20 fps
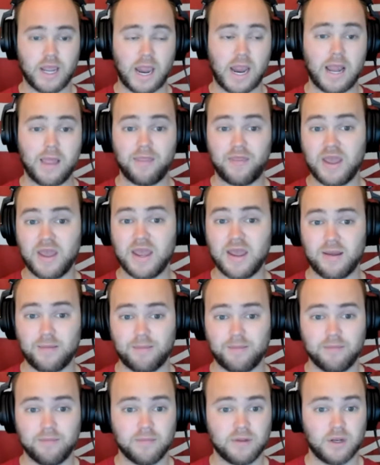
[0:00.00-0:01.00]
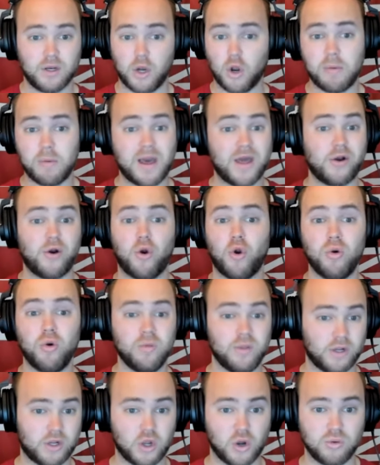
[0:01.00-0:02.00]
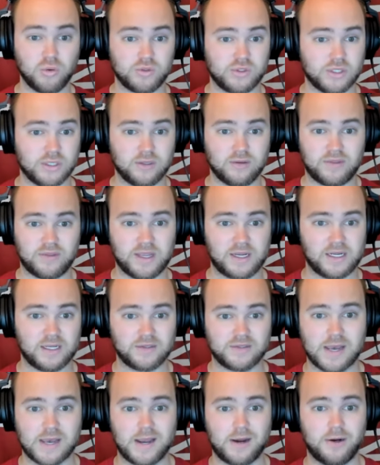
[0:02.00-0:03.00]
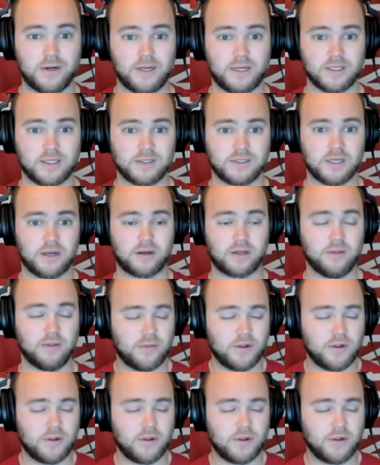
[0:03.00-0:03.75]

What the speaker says: And then no matter who the coach is that gets hired at Kentucky,